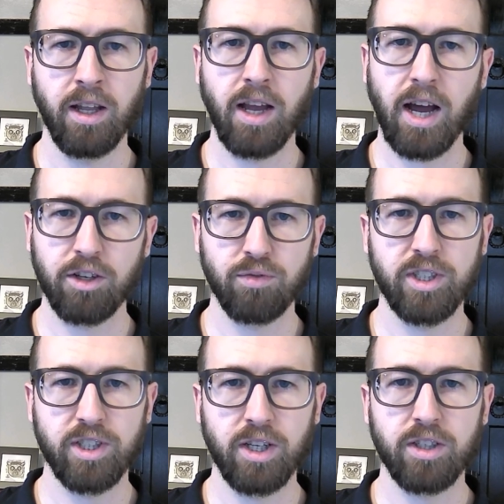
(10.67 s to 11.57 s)
Hala's
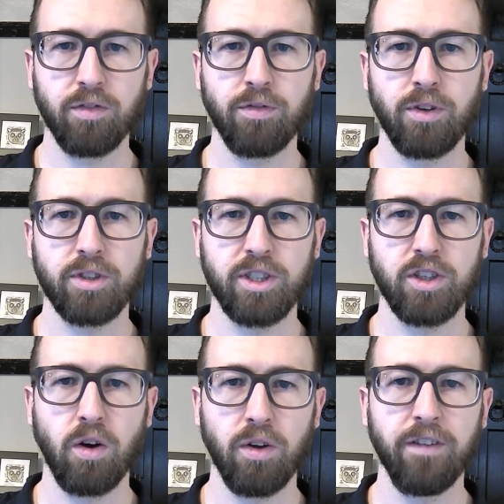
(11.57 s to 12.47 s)
research focuses
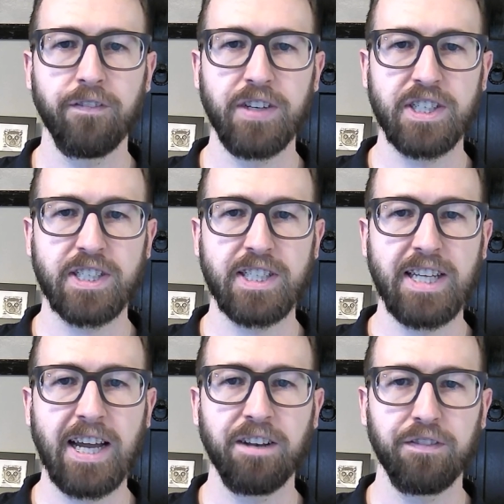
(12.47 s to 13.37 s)
on efficiency and
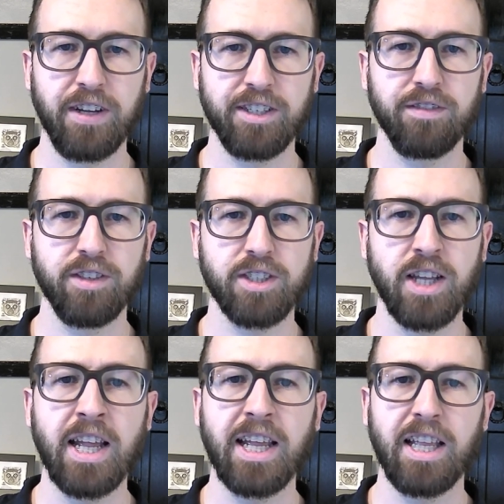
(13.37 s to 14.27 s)
effectiveness
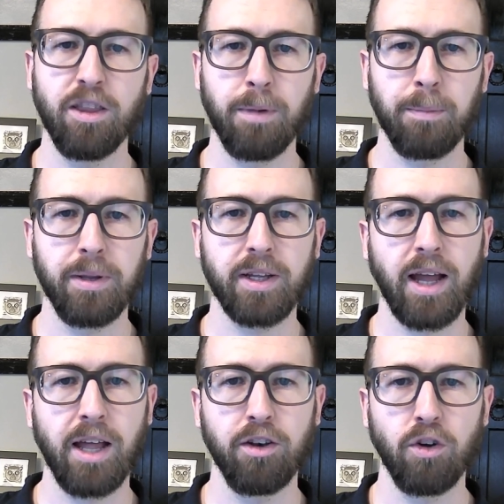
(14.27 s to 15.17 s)
in the public
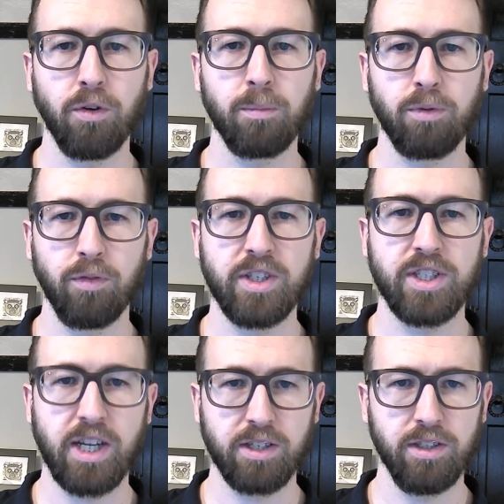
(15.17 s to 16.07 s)
and non-profit
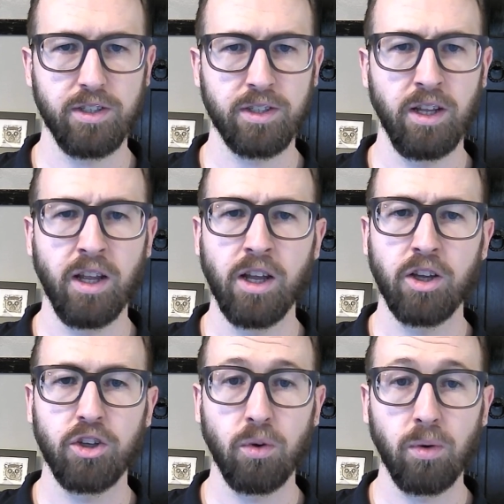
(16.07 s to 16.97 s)
sectors.
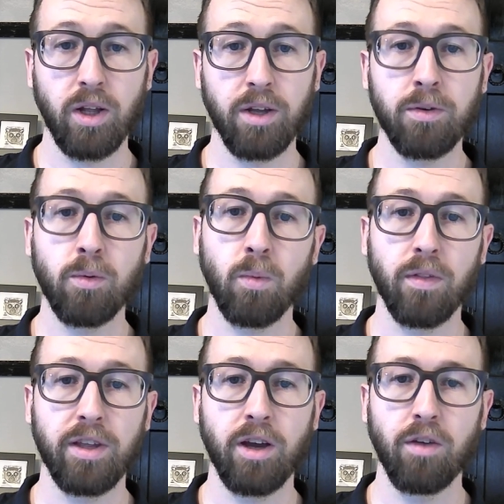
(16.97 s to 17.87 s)
You'll learn what the
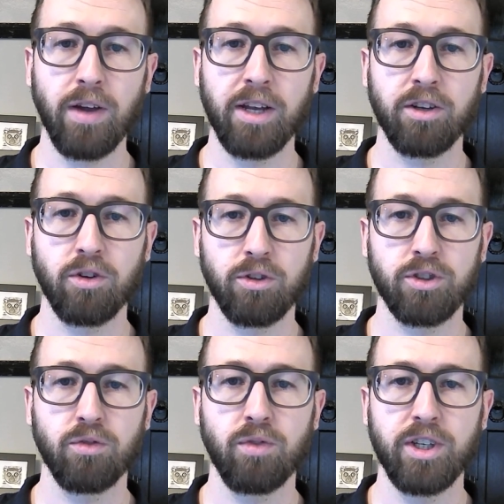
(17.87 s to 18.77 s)
overhead cost
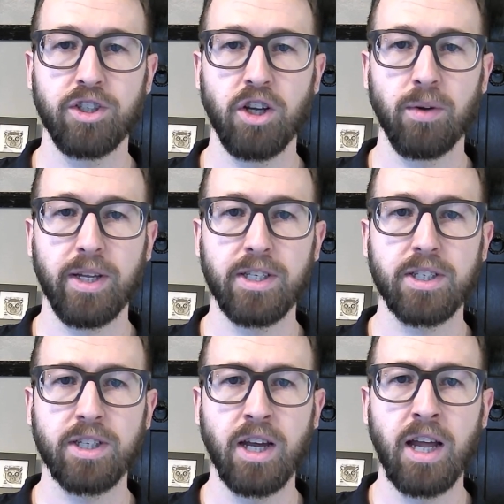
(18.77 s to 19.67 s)
ratio is,
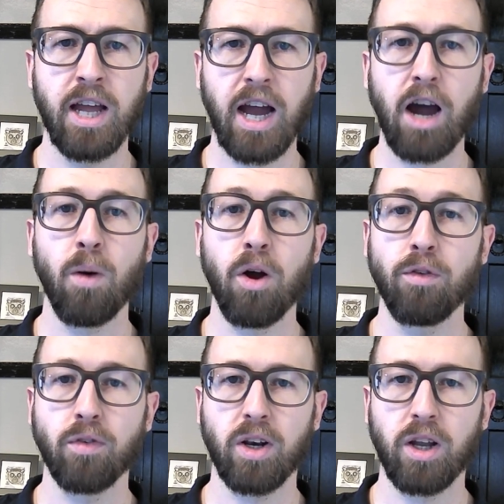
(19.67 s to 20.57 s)
how
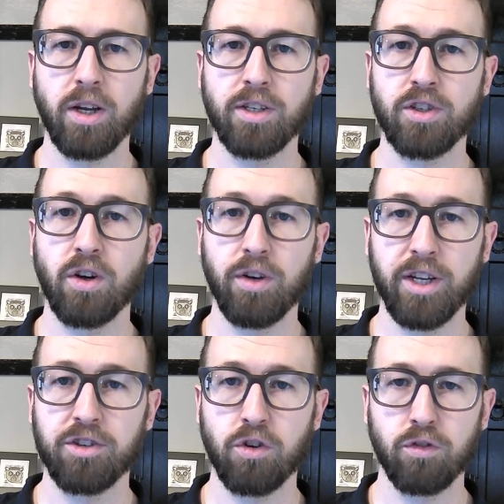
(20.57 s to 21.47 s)
over-reliance on it
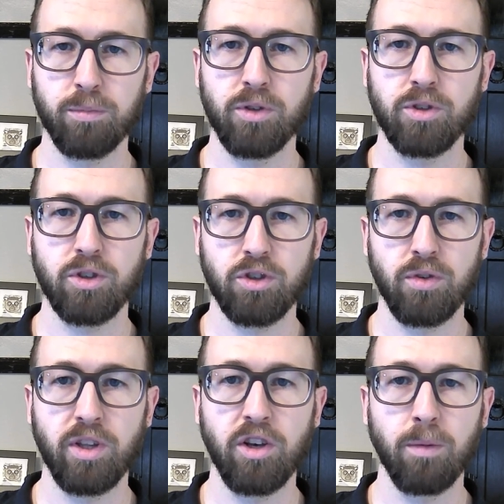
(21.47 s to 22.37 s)
contributes to the
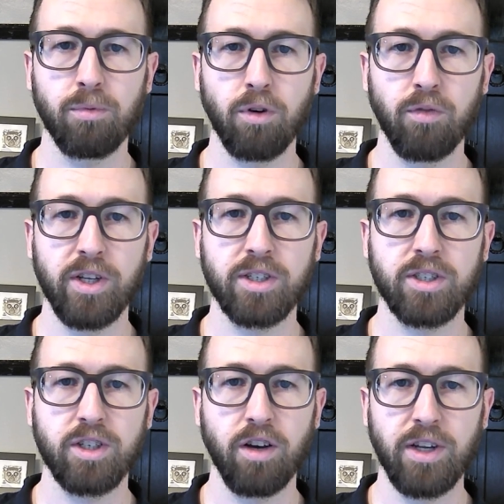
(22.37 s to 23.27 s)
non-profit
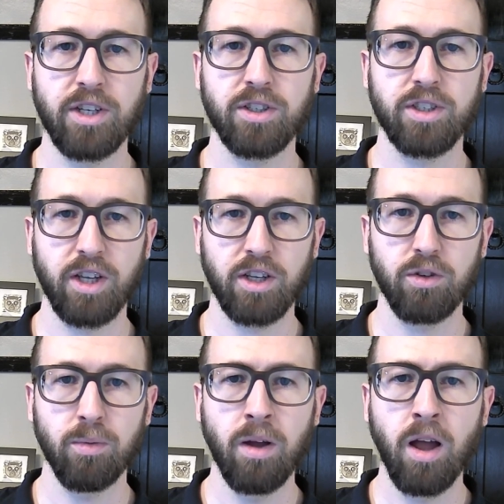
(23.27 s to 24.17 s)
starvation cycle,
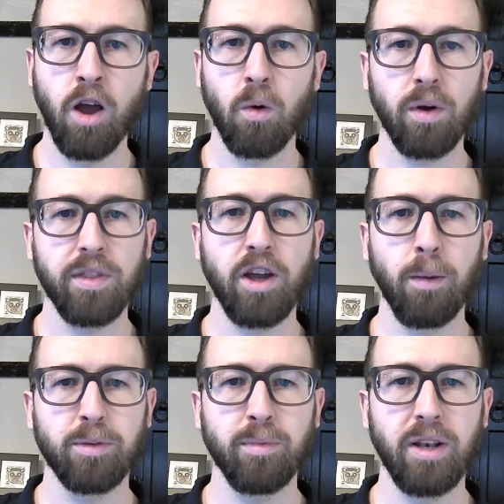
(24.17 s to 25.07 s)
what the
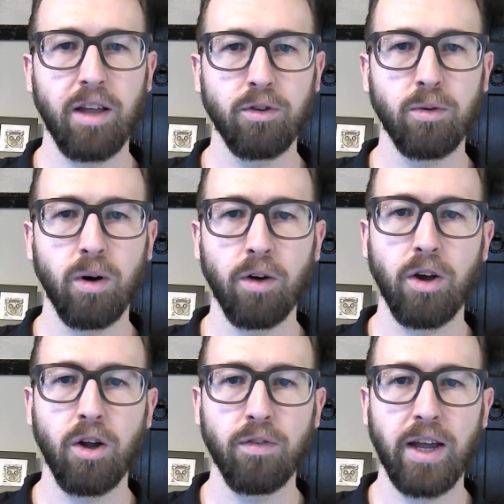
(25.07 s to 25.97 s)
optimum level of
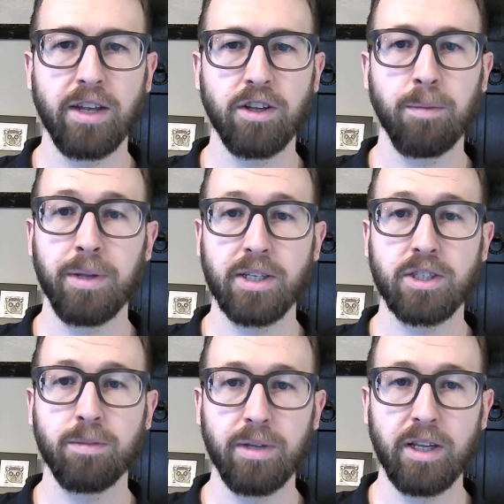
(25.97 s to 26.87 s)
overhead appears to
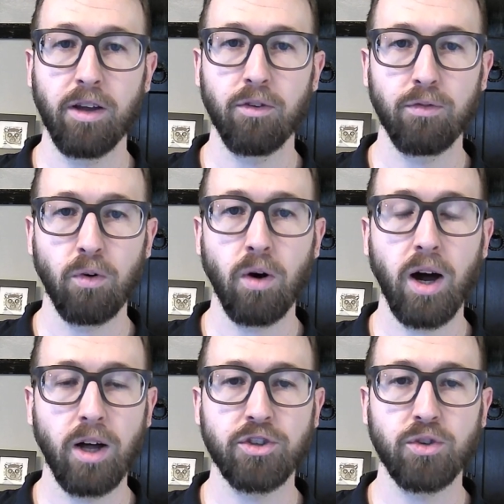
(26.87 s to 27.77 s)
be for
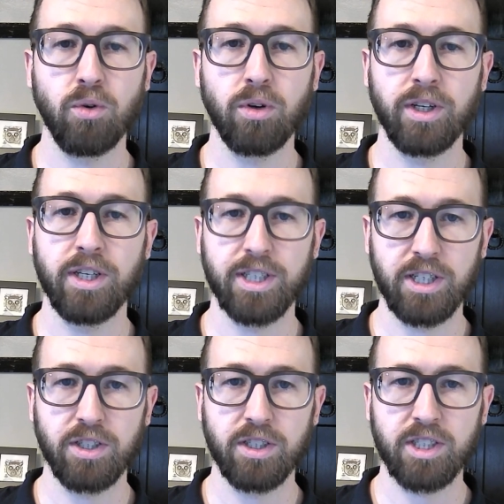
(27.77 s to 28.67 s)
arts
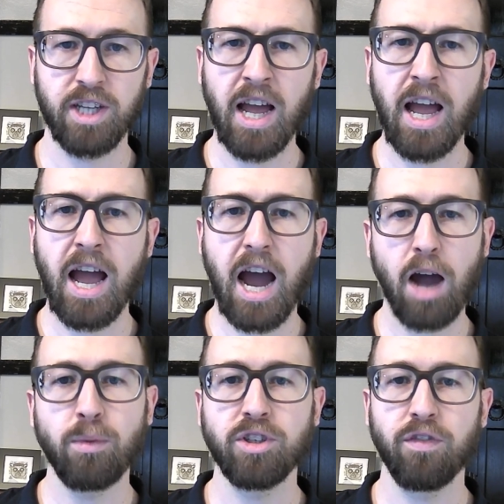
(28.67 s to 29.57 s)
organisations, how we
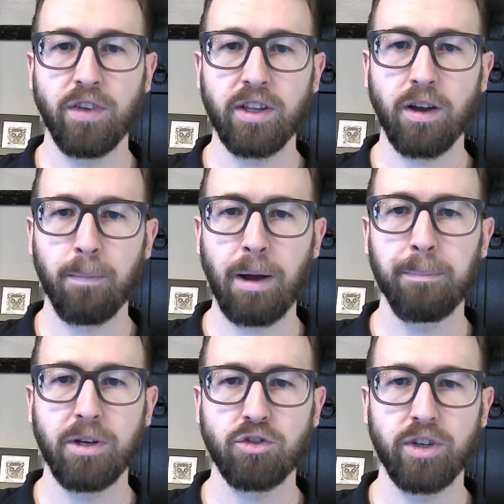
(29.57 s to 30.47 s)
should think about
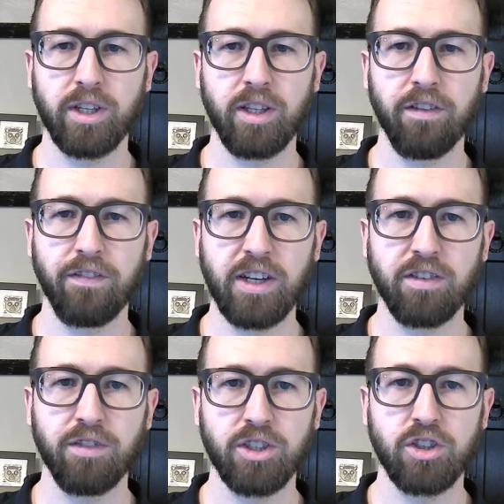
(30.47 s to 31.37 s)
measuring the
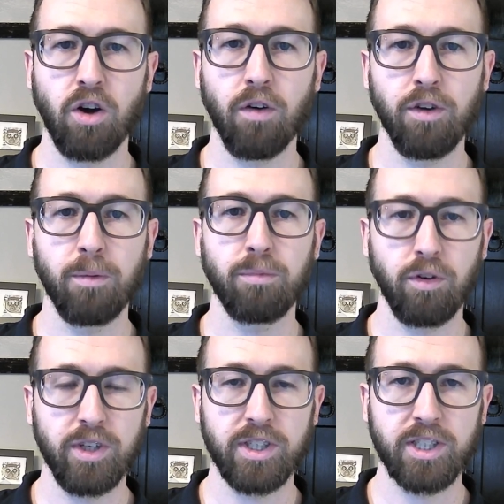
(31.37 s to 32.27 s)
effectiveness of
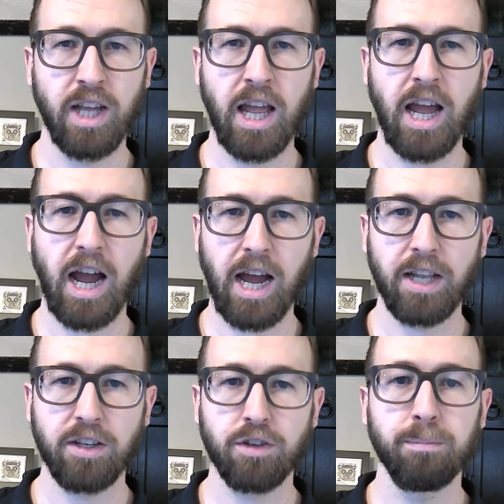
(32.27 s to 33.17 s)
nonprofits,
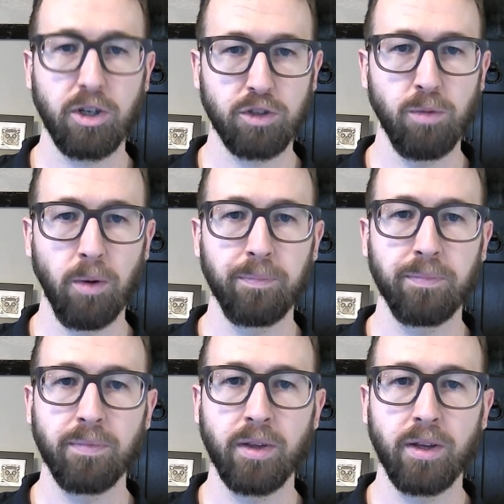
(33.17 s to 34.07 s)
and much more.
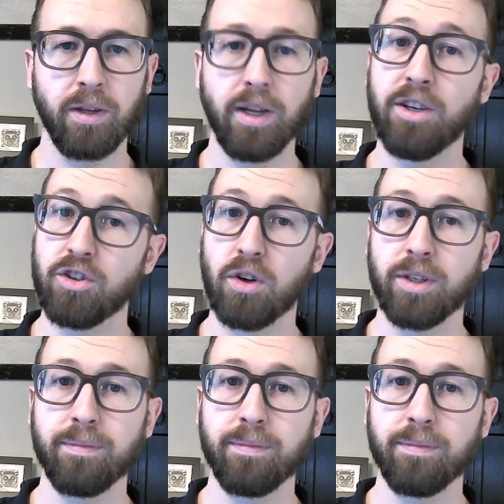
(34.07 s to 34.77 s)
Enjoy.